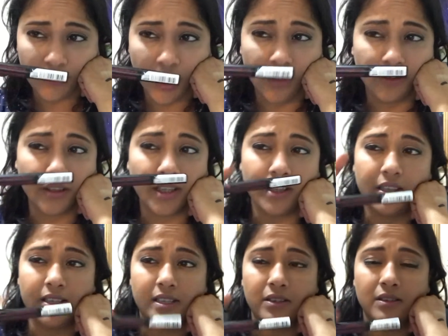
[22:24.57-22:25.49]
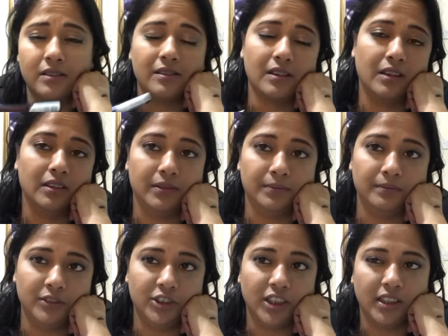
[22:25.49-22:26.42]
I don't think this gel
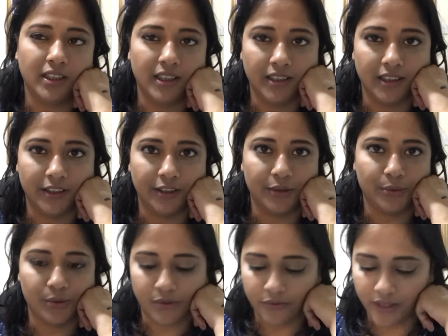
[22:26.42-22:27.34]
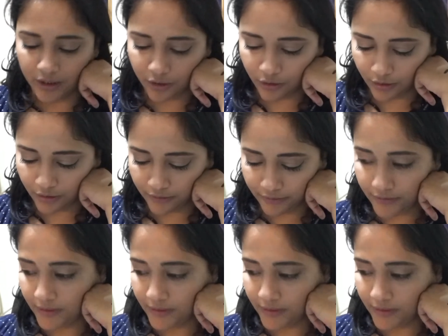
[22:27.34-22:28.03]
eyeliner was well thought of.